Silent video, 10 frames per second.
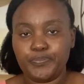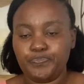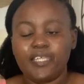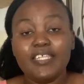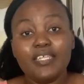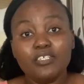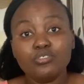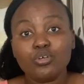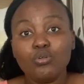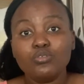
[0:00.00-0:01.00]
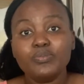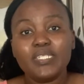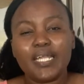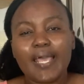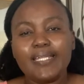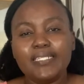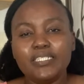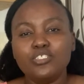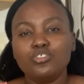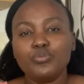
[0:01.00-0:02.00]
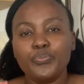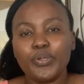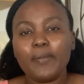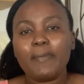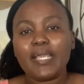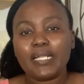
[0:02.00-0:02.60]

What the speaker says: They then told me that I needed to bring my